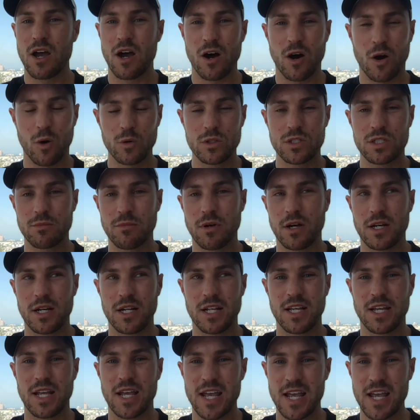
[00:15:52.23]

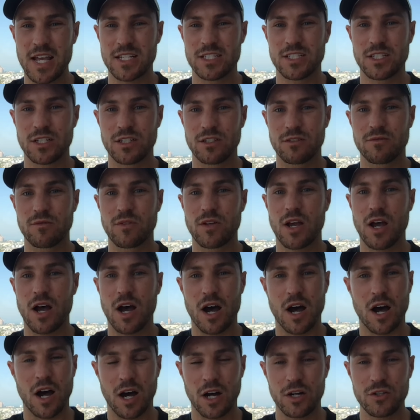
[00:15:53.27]
ultimately isn't
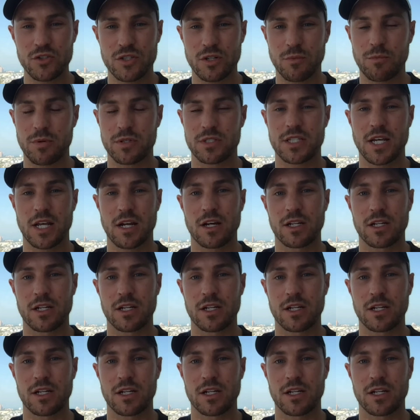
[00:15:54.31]
100%